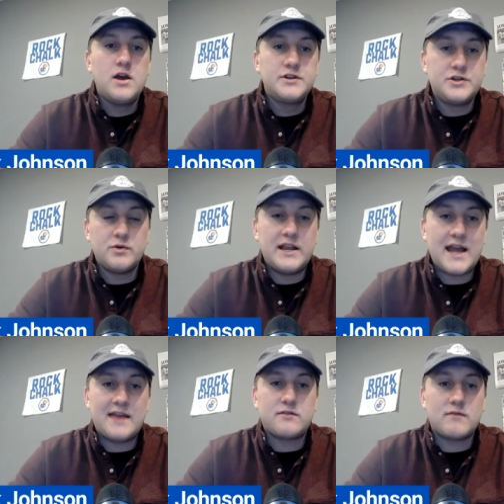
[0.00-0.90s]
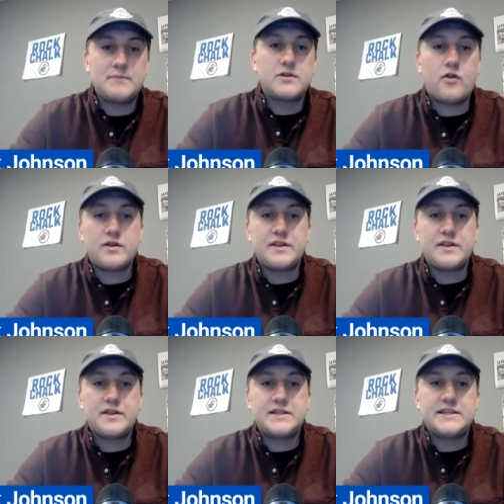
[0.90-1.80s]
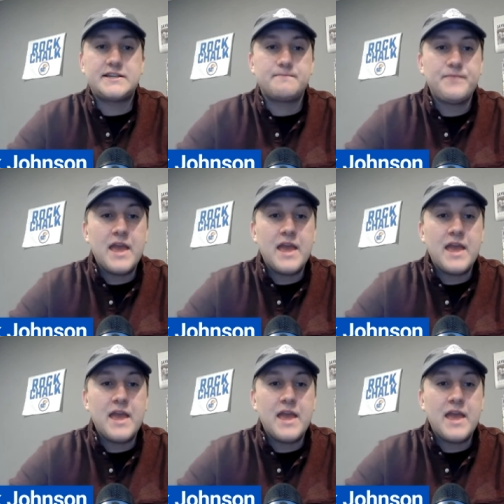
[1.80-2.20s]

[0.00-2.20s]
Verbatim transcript: shooting at the rim so far this season.